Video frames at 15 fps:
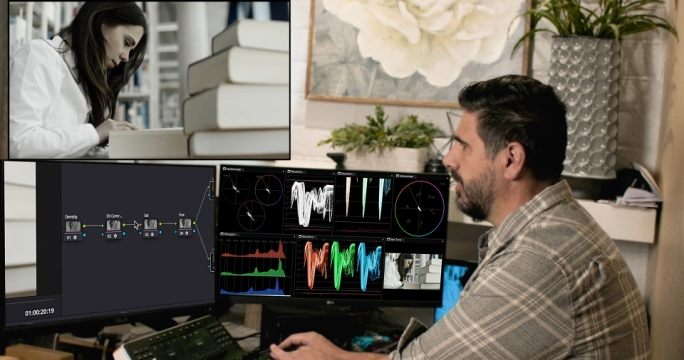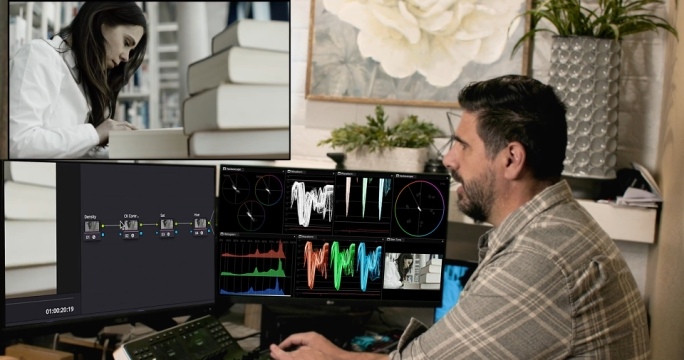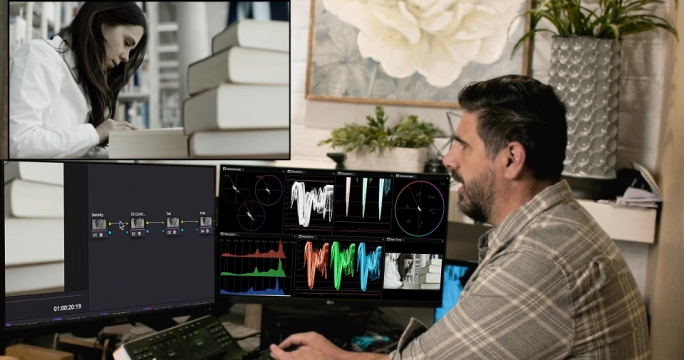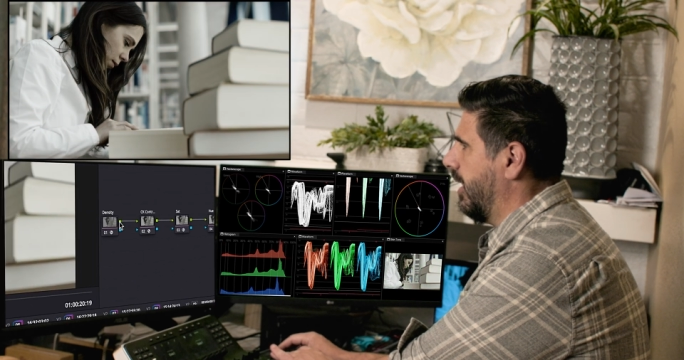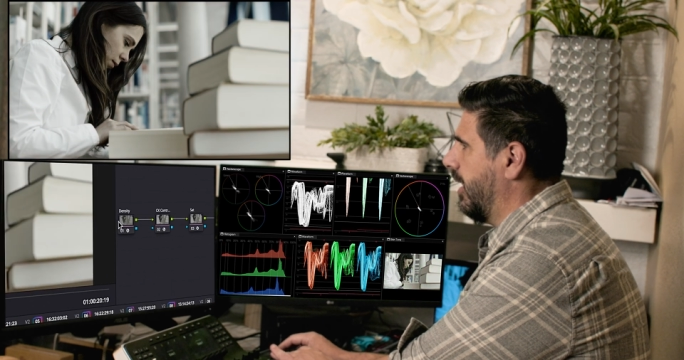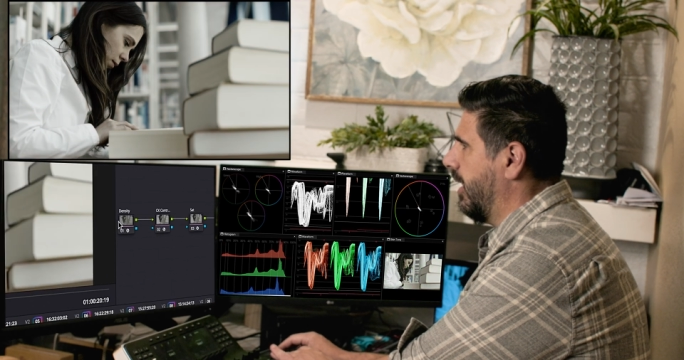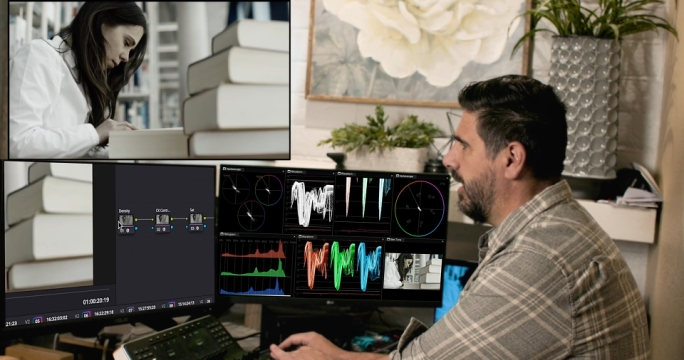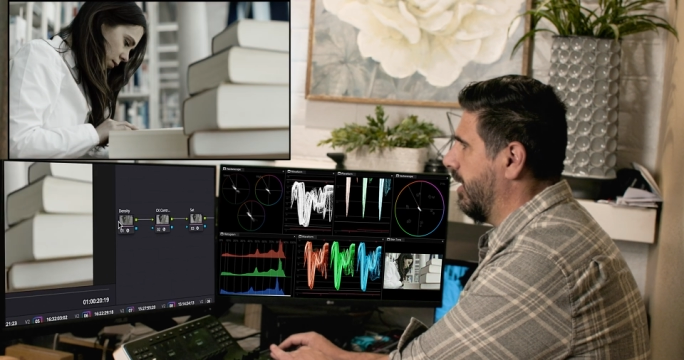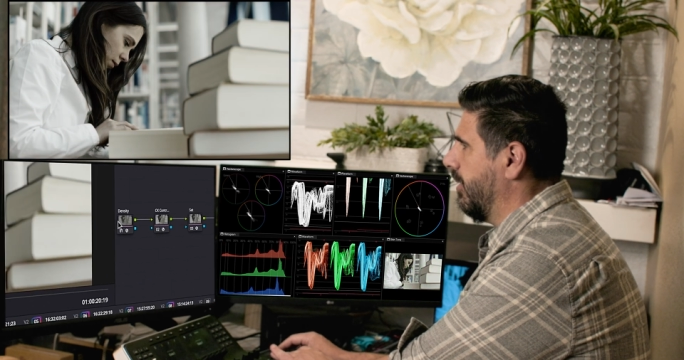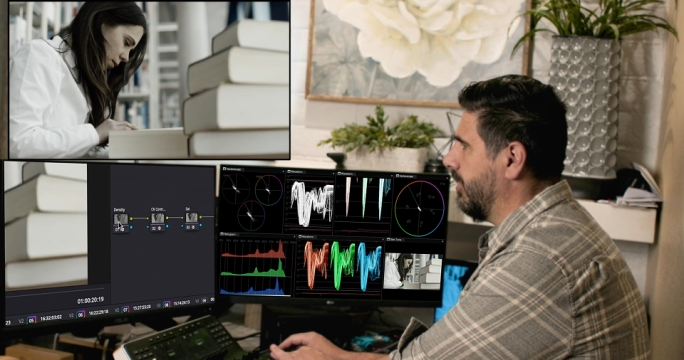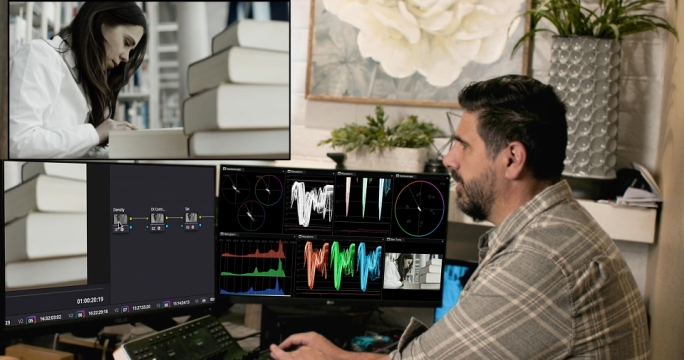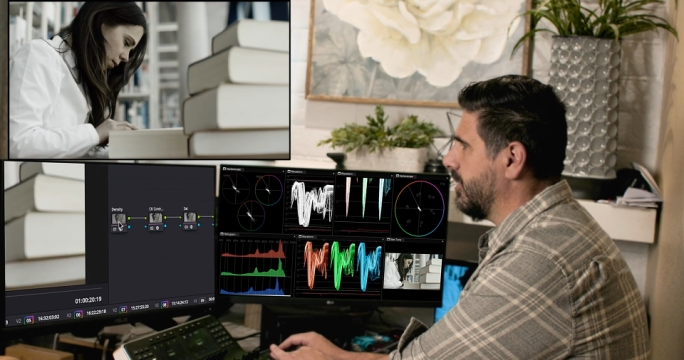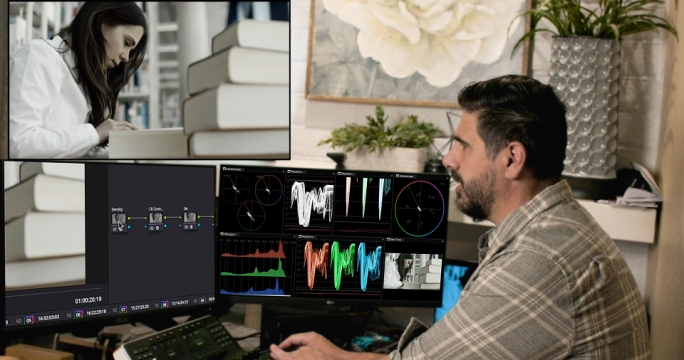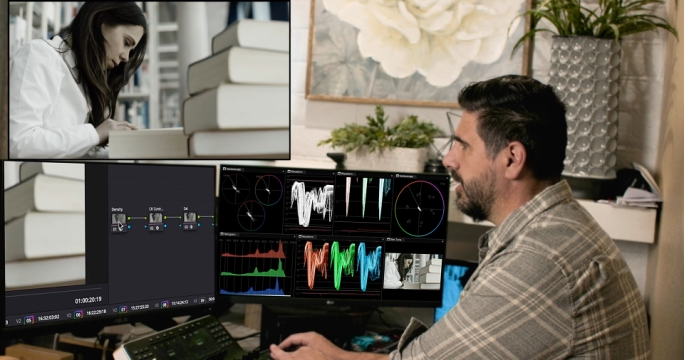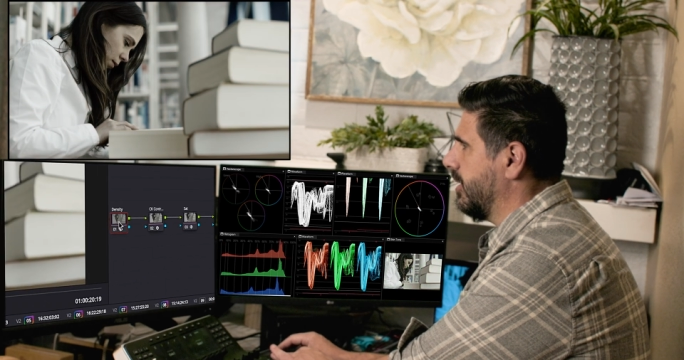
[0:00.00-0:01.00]
And
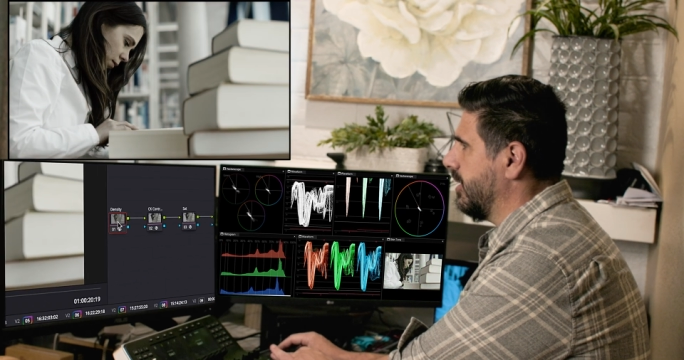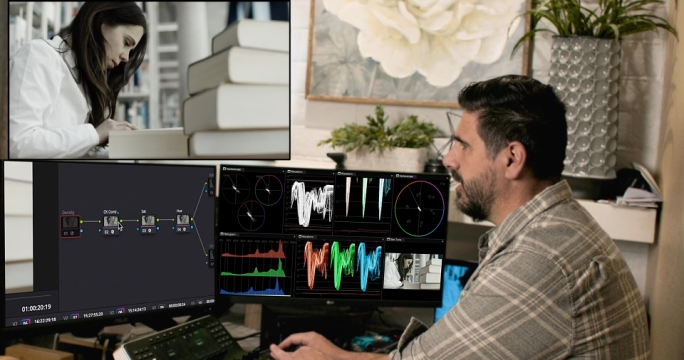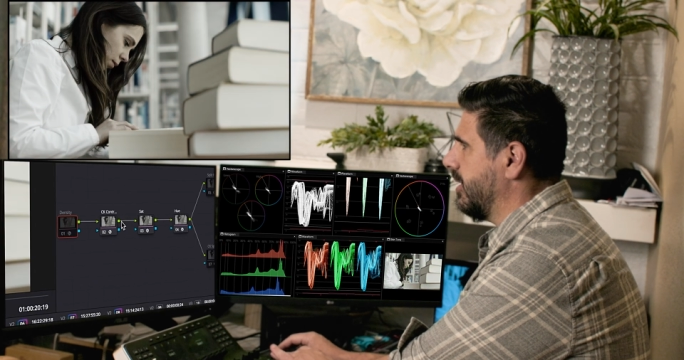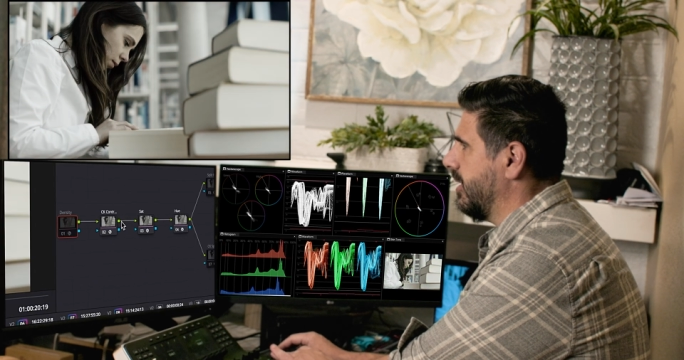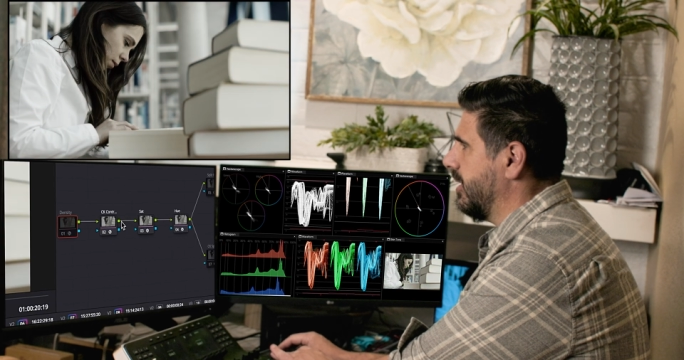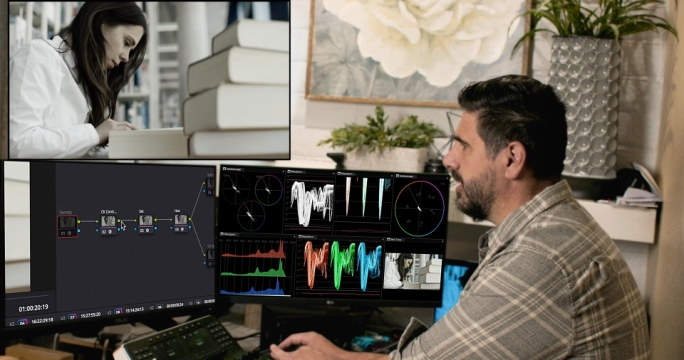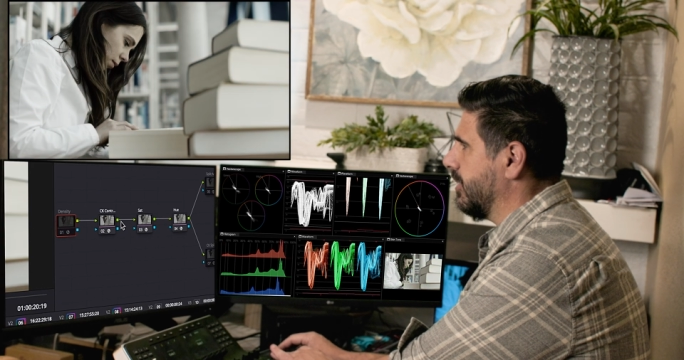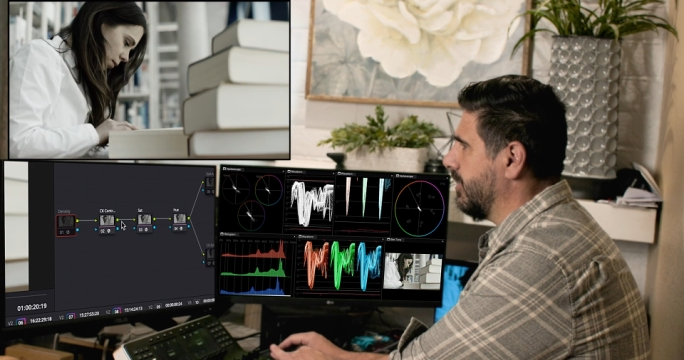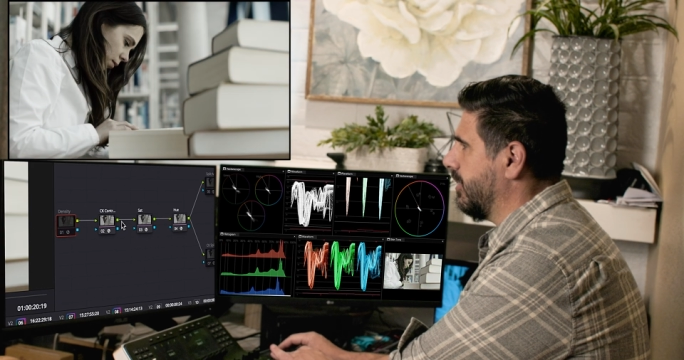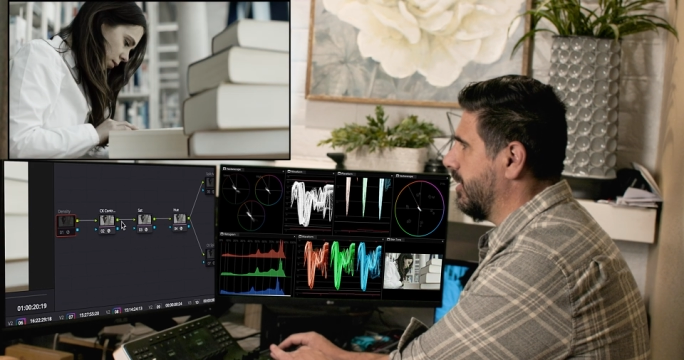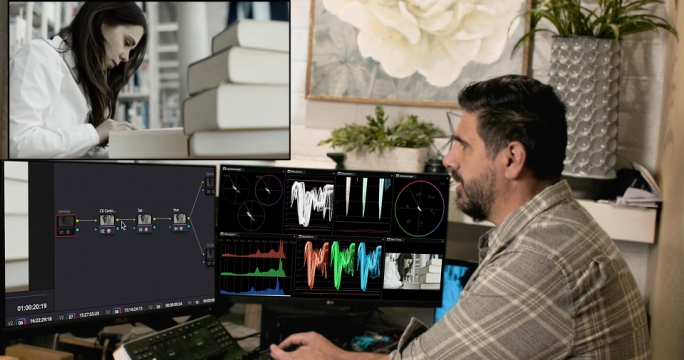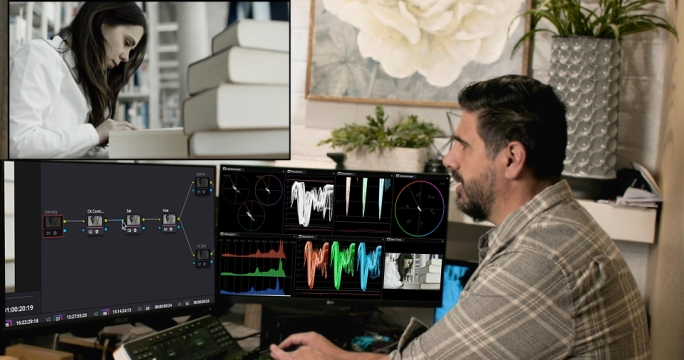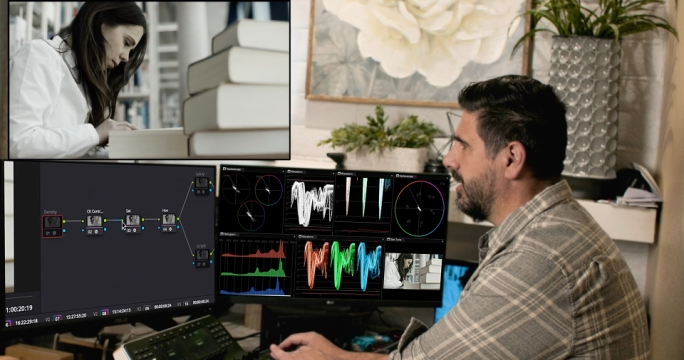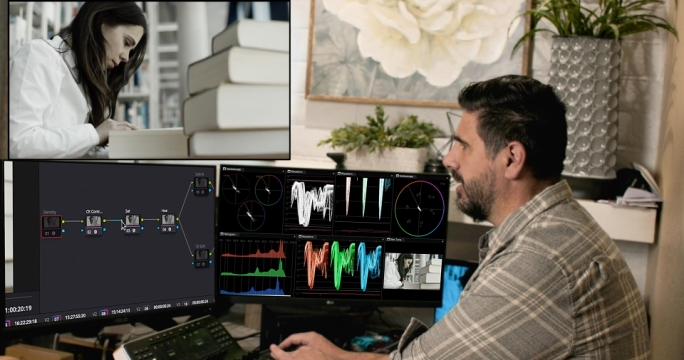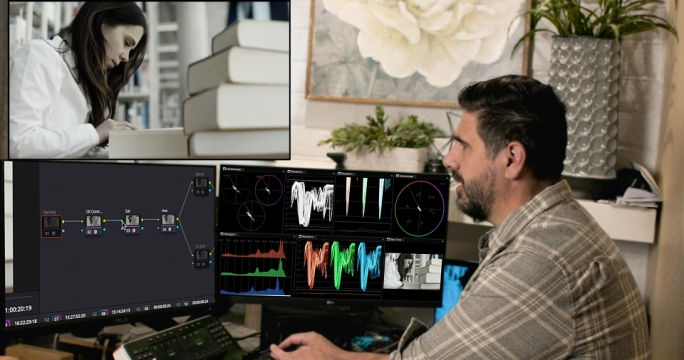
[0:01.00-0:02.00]
we'll turn this
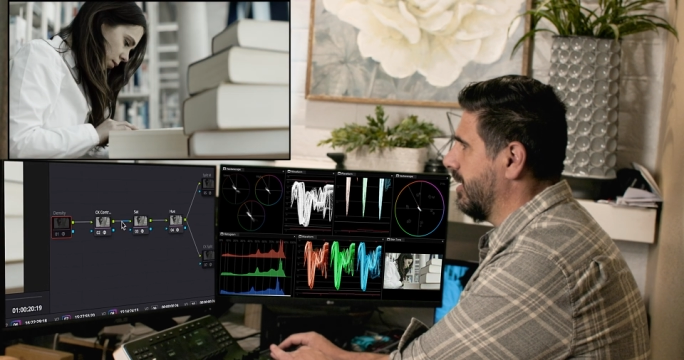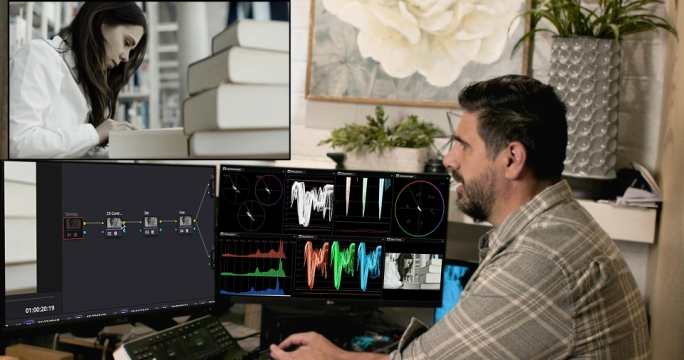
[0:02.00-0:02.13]
one